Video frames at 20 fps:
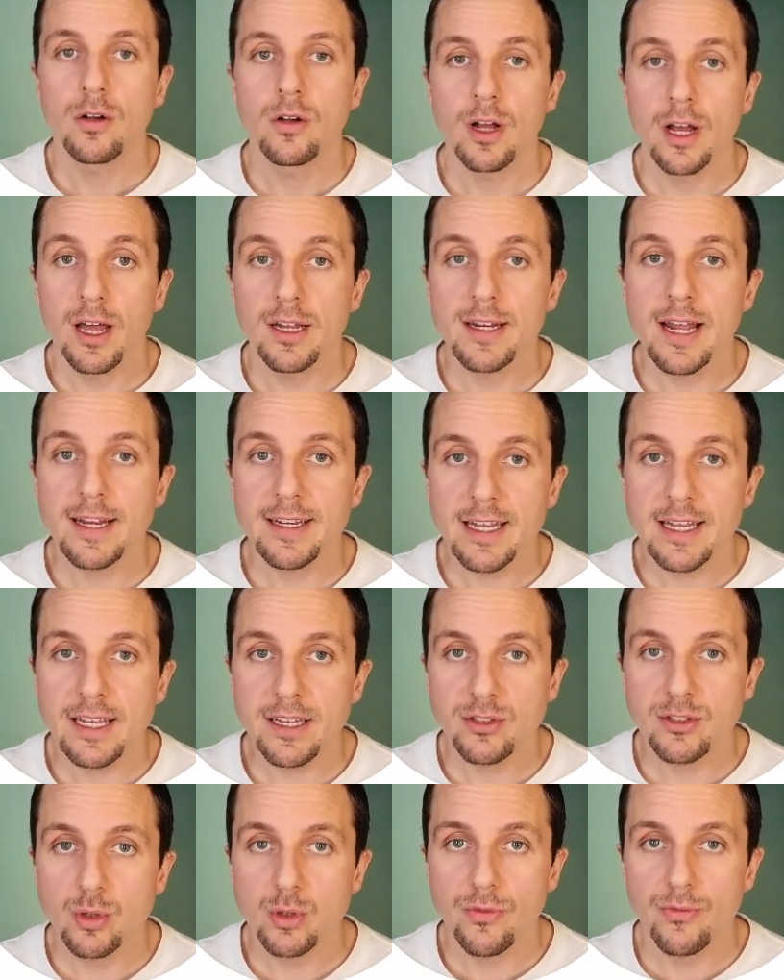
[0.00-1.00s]
Connecting
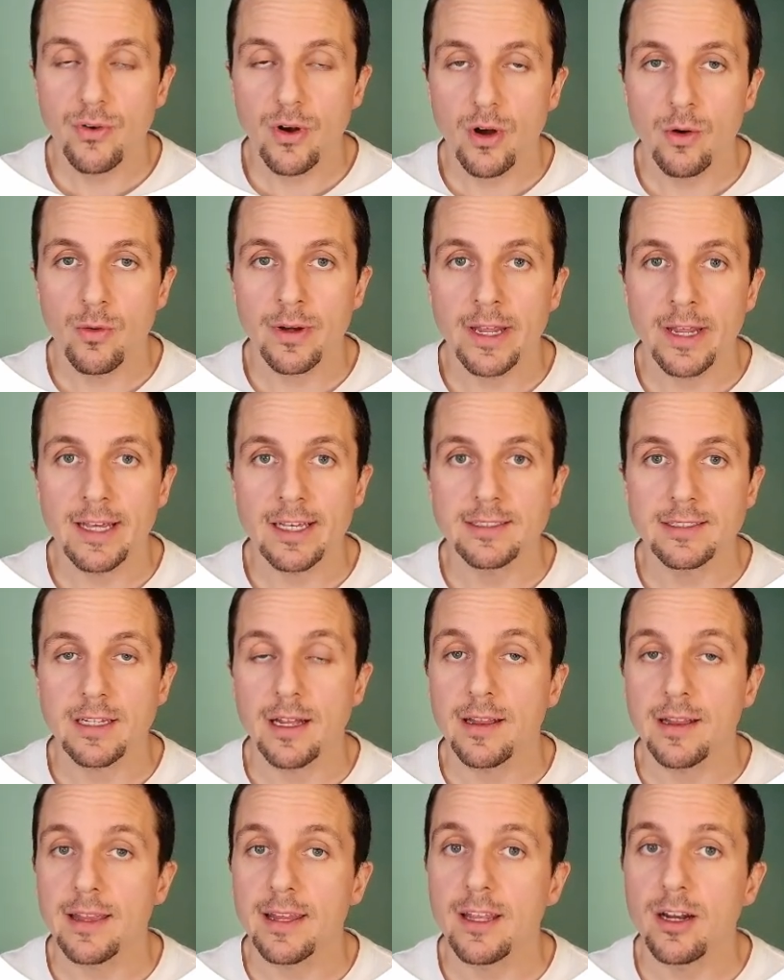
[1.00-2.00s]
it to a phone is
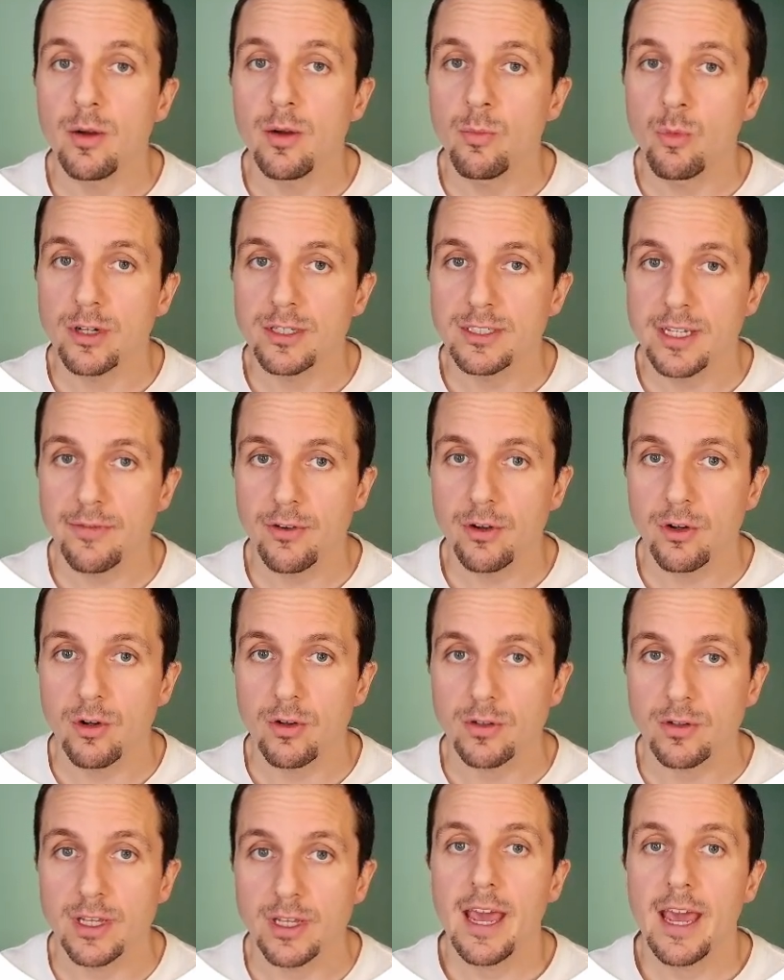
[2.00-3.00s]
a little more difficult,